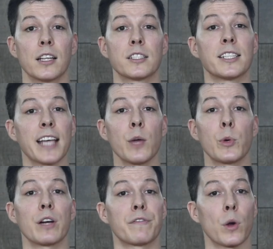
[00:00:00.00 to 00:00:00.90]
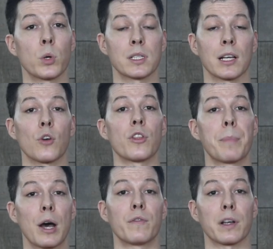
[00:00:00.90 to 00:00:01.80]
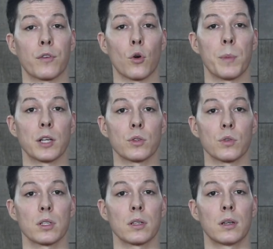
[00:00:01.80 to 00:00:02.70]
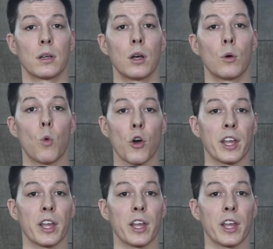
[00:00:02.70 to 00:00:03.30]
Today we are focusing on the pelvic floor muscles, what